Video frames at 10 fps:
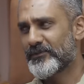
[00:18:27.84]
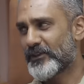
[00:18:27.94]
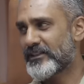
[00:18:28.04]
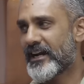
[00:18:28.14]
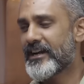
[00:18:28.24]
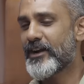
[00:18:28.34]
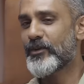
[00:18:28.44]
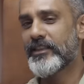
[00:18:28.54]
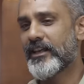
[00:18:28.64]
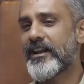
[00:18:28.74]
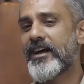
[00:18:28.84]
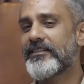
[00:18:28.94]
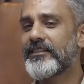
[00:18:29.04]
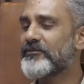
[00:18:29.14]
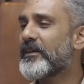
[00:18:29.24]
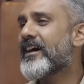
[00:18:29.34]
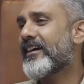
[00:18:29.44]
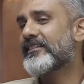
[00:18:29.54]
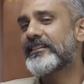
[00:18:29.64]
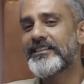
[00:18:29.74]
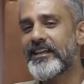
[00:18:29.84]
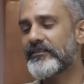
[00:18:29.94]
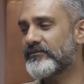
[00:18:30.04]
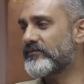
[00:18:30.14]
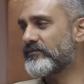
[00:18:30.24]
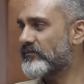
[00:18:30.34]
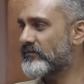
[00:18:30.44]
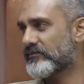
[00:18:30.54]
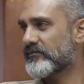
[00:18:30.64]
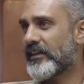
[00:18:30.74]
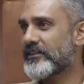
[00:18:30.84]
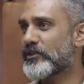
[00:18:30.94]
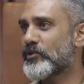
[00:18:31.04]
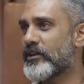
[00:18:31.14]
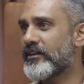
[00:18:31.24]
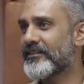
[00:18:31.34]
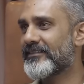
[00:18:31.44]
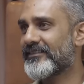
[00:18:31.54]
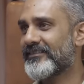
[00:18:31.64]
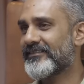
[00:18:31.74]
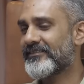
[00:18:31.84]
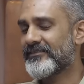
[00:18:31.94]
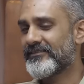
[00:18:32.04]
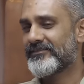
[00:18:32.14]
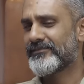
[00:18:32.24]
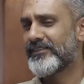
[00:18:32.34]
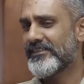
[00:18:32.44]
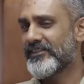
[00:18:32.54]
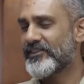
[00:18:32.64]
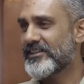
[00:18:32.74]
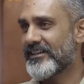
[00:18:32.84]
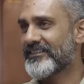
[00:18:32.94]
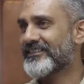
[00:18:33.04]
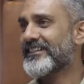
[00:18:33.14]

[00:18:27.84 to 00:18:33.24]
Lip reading: What's that guy doing there? And Anand, being Anand, is like, he's a student. Interesting.